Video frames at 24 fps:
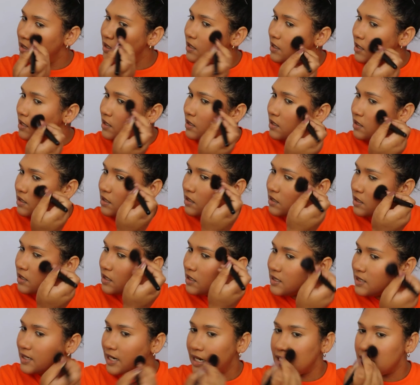and
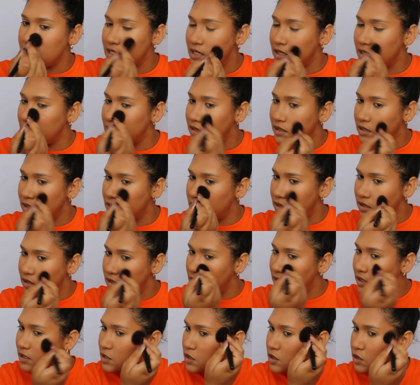
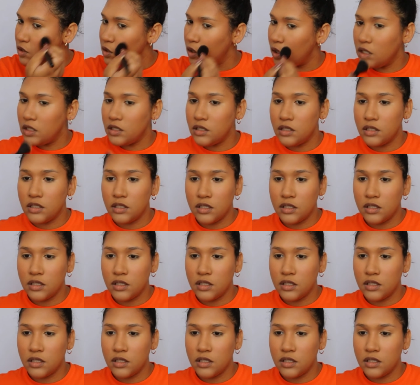it's not